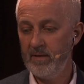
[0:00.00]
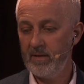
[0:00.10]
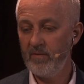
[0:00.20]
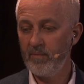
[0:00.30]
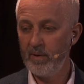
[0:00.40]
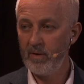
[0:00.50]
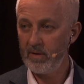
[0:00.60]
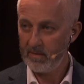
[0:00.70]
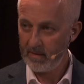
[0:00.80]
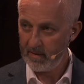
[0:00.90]
if we're
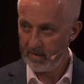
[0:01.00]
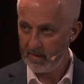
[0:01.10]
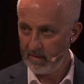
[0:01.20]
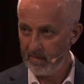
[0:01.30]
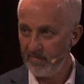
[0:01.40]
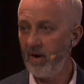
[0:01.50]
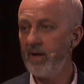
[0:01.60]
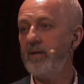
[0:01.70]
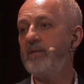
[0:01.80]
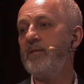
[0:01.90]
not
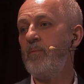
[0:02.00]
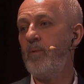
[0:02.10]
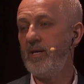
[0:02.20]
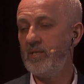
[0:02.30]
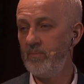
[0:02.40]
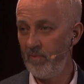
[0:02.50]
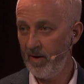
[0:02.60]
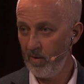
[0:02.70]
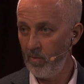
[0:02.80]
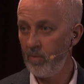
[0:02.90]
finding some way to
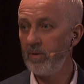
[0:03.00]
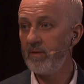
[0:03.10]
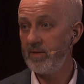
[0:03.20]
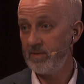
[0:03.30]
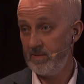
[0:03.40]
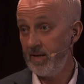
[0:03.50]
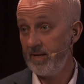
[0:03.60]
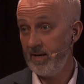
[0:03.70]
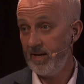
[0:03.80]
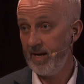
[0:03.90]
bring all of this
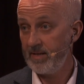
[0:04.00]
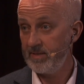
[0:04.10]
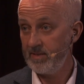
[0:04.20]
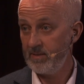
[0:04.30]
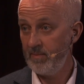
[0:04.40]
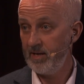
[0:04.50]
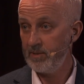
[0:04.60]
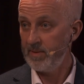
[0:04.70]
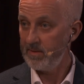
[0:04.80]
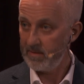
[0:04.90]
identity access
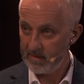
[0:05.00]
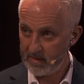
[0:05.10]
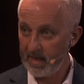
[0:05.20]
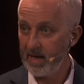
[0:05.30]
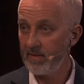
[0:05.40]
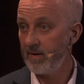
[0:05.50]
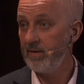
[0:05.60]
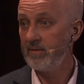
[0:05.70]
management together,